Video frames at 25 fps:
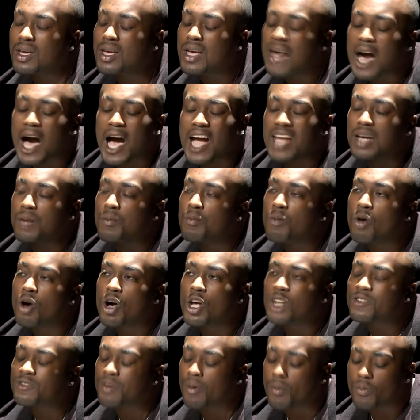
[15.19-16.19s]
I
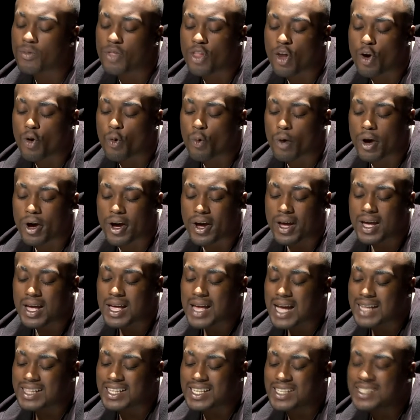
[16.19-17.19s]
emerge from nowhere
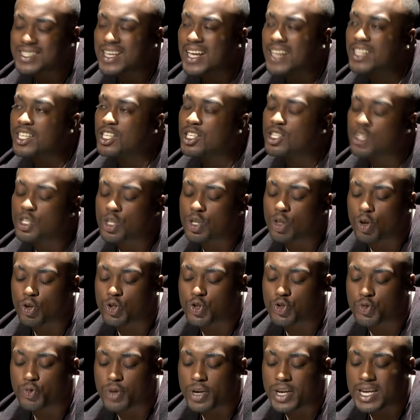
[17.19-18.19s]
and descend into your
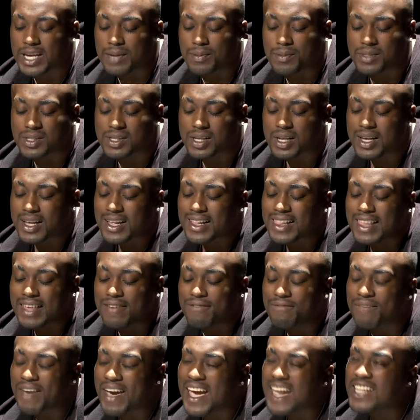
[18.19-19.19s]
dreams,
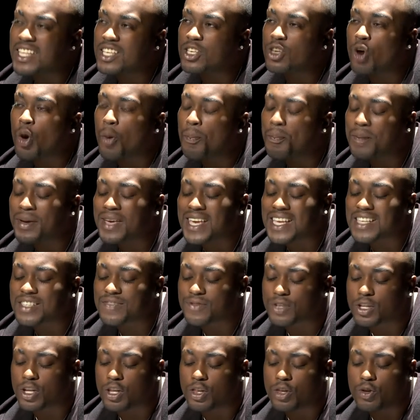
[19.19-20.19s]
invading your
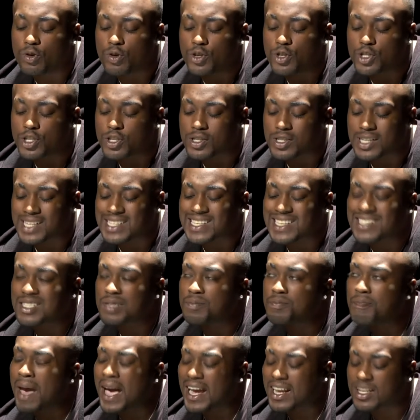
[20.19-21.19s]
peaceful illusions as a
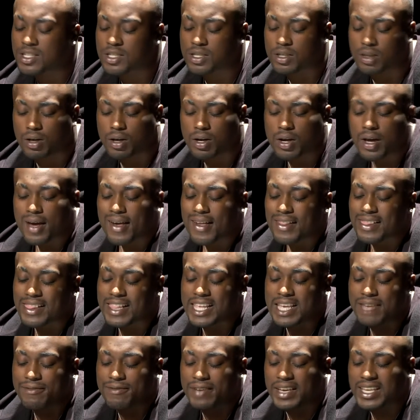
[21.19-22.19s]
spectre,
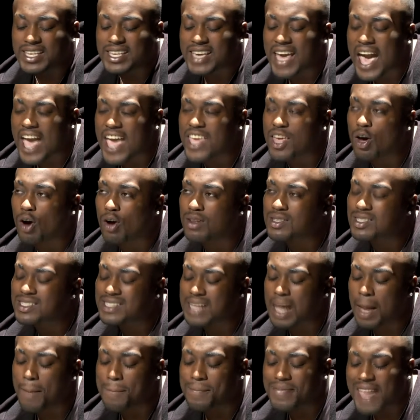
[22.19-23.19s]
leaving chaos,
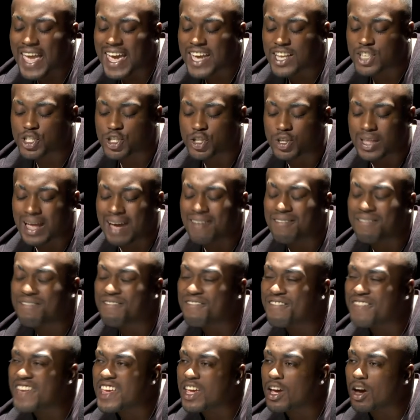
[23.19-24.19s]
damnation, and
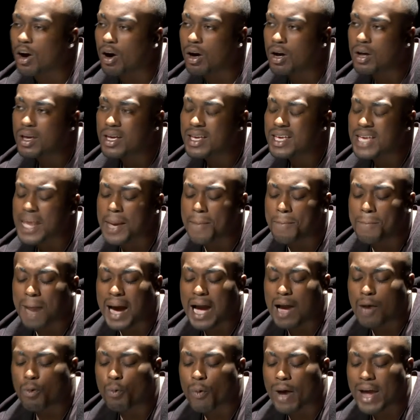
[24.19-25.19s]
fear in my
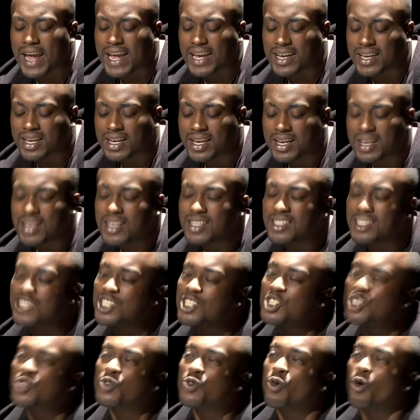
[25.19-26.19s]
wake,
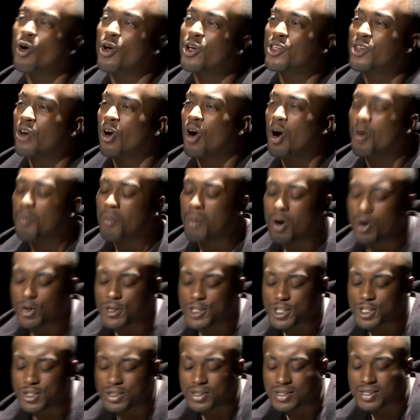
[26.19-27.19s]
destroying your
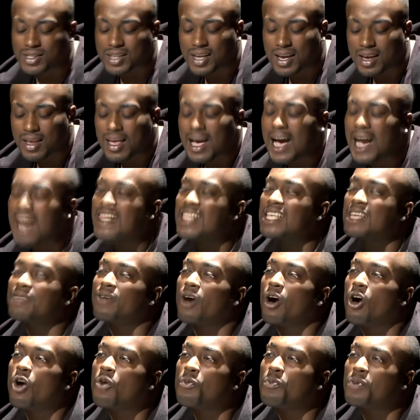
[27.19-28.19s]
emotions. I leave
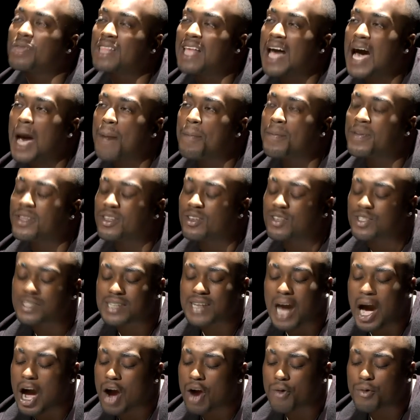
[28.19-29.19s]
hope and happiness
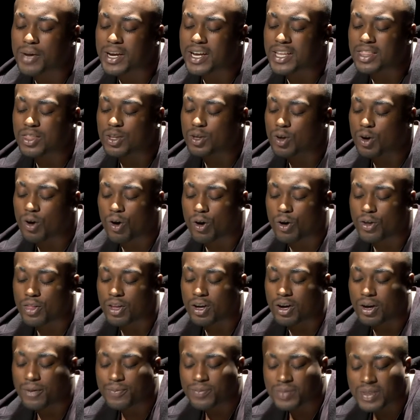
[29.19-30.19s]
cowering in the
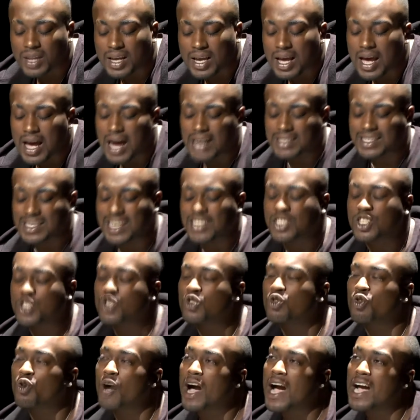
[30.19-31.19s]
corner as I
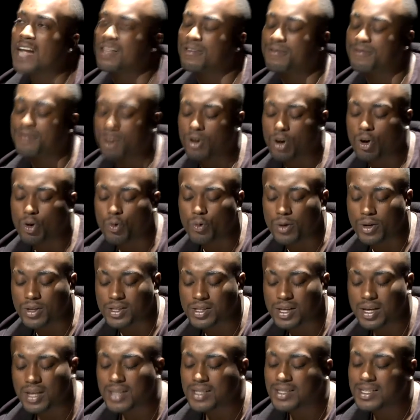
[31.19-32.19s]
stride forward
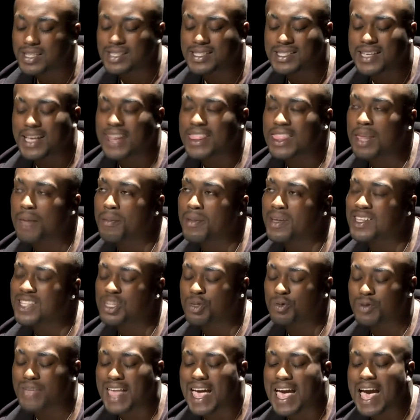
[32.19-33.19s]
to send them into
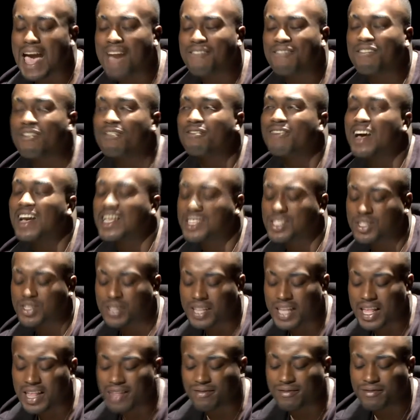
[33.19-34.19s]
an
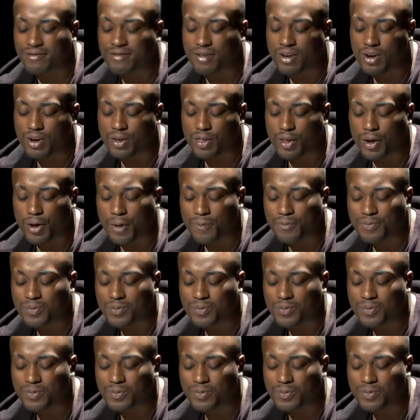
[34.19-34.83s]
effervescent inferno.